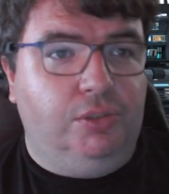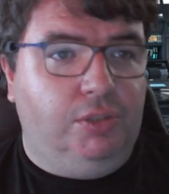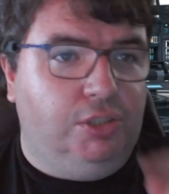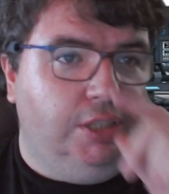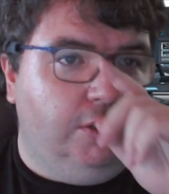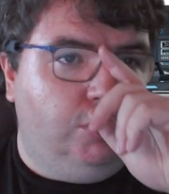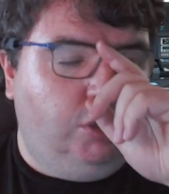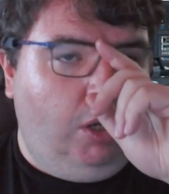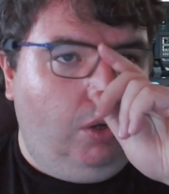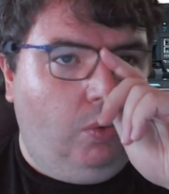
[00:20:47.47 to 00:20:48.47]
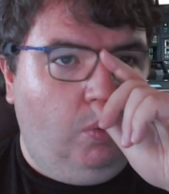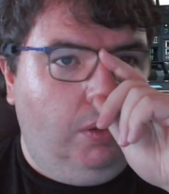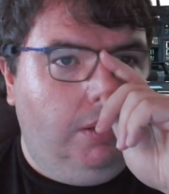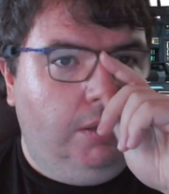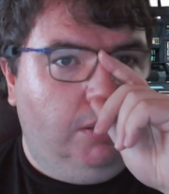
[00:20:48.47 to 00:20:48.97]
to see the show,
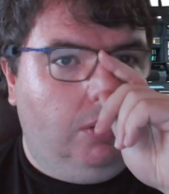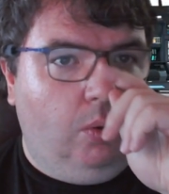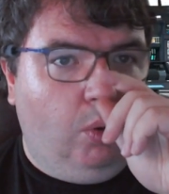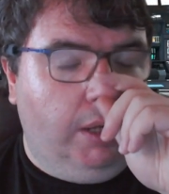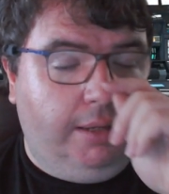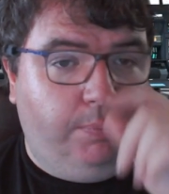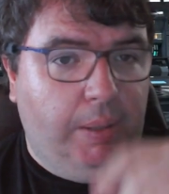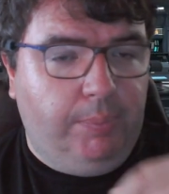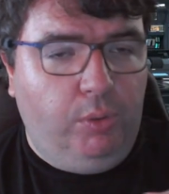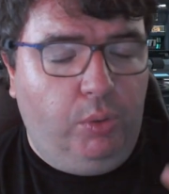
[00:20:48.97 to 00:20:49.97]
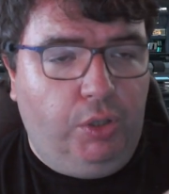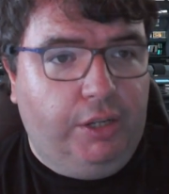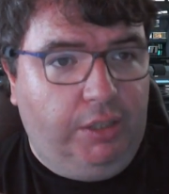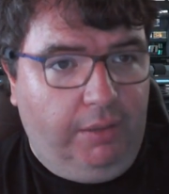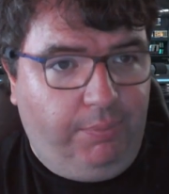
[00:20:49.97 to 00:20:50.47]
or like people who
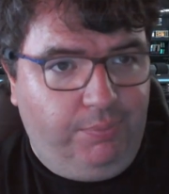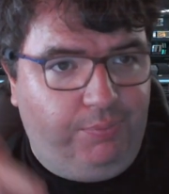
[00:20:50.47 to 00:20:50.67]
clearly like,